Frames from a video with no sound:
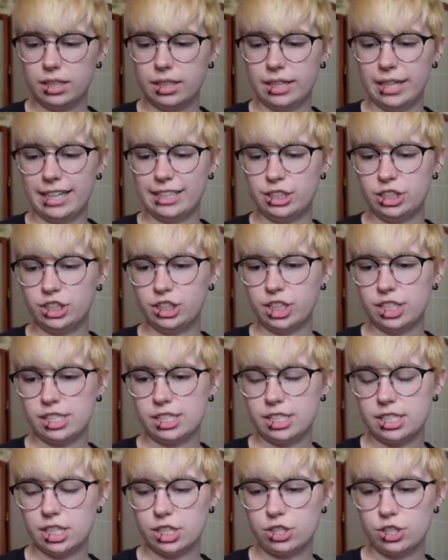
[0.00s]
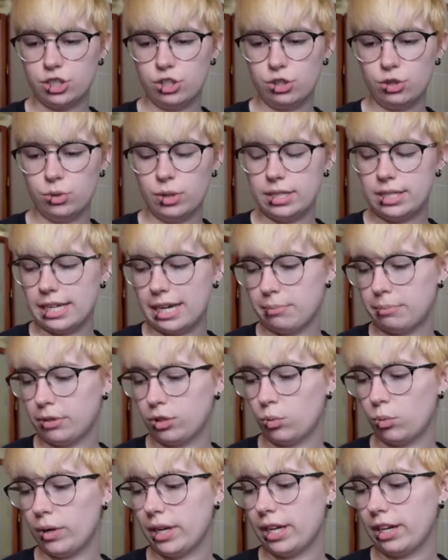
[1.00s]
It's just to dampen
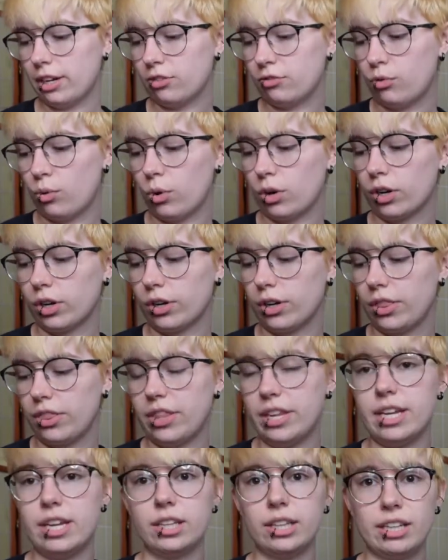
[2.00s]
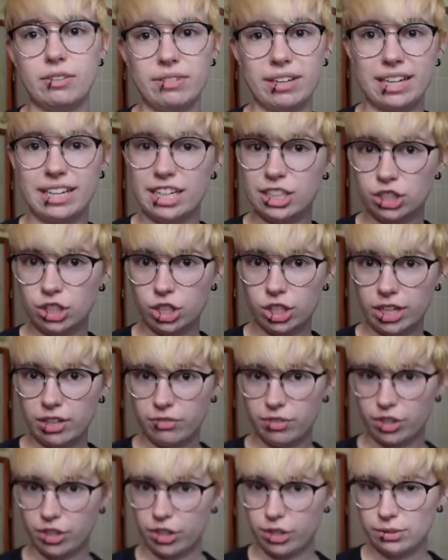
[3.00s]
the wig for the leave-in conditioner if
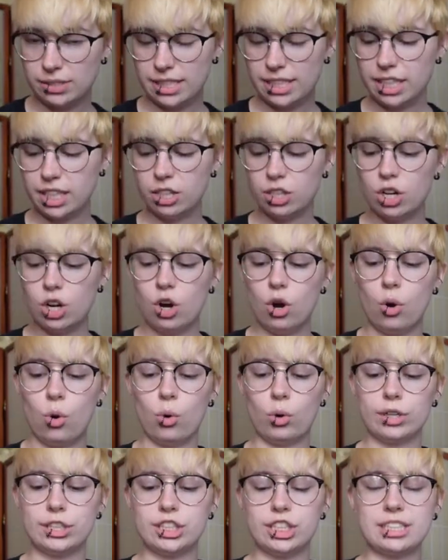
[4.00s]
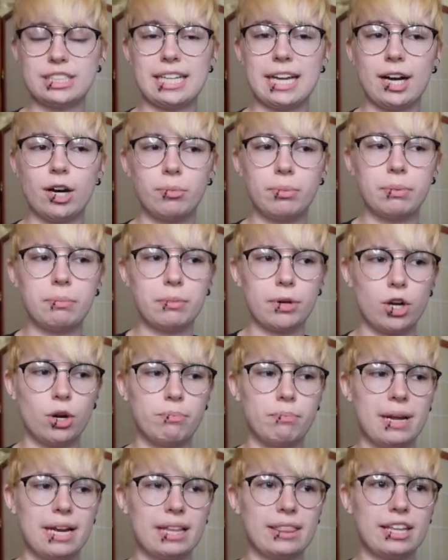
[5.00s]
you're using it, or just to help
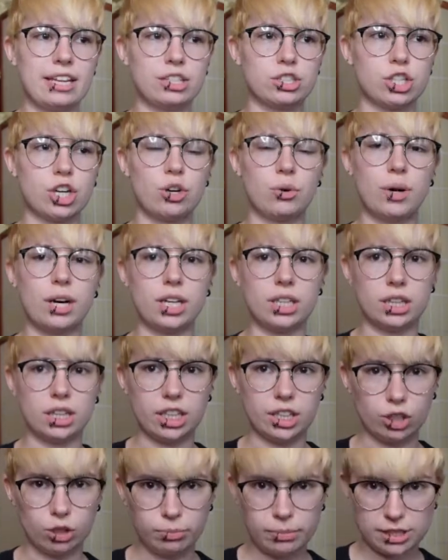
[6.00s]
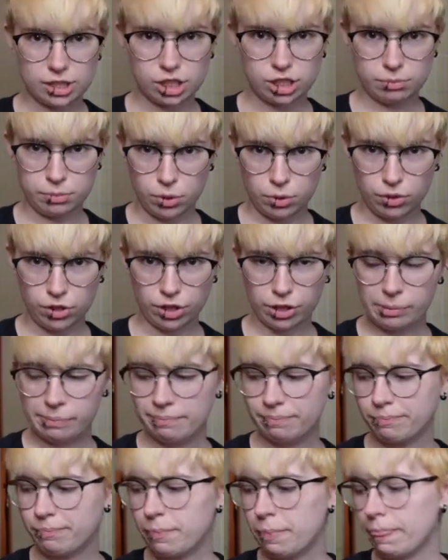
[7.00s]
make things go a little bit smoother.
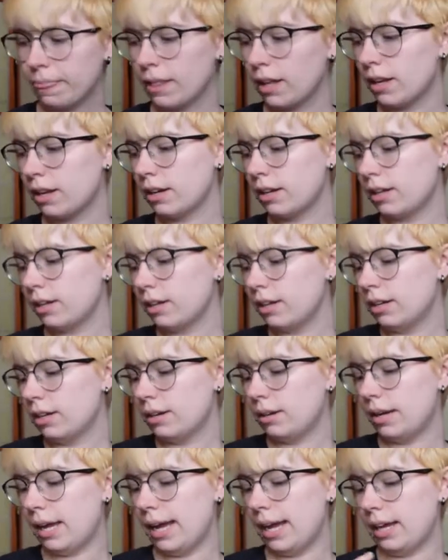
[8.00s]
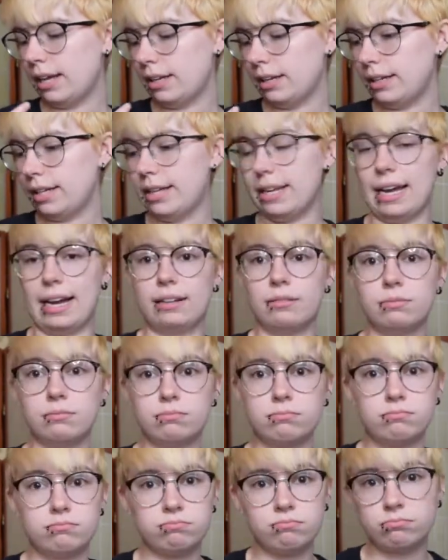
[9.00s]
And yeah,
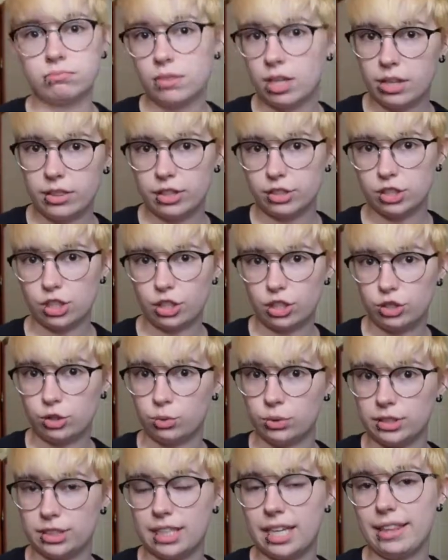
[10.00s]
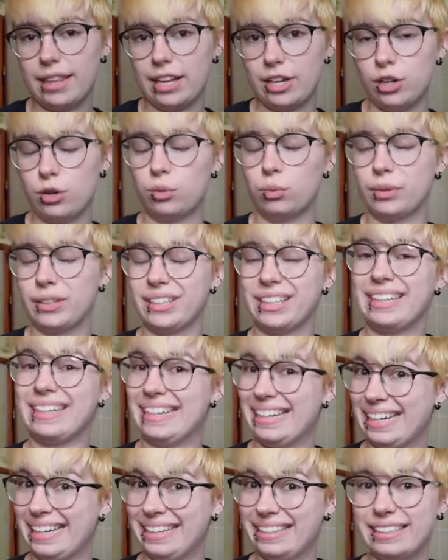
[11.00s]
there's all the tools that you really
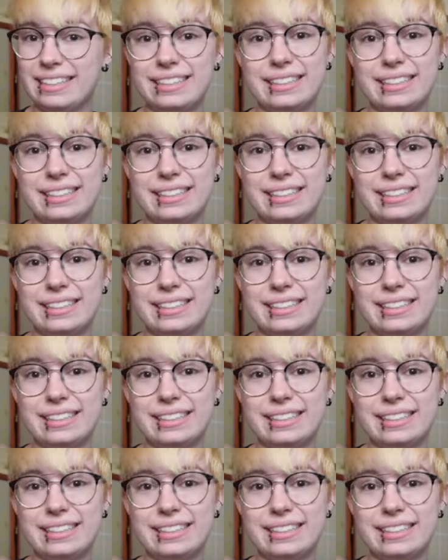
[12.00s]
need.